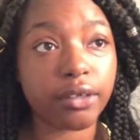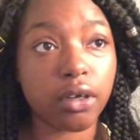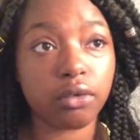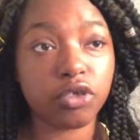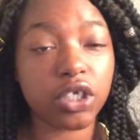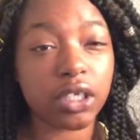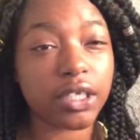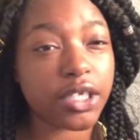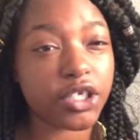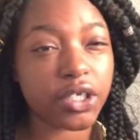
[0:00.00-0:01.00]
you know,
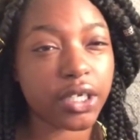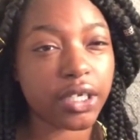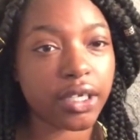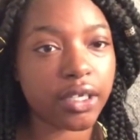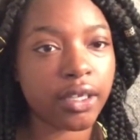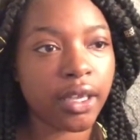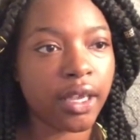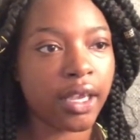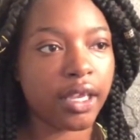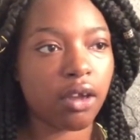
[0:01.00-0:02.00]
chilling and shit
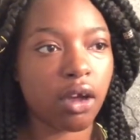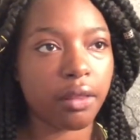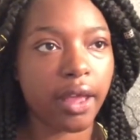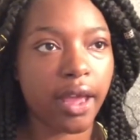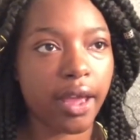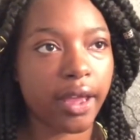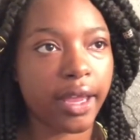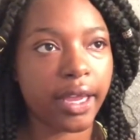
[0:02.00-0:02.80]
and all that.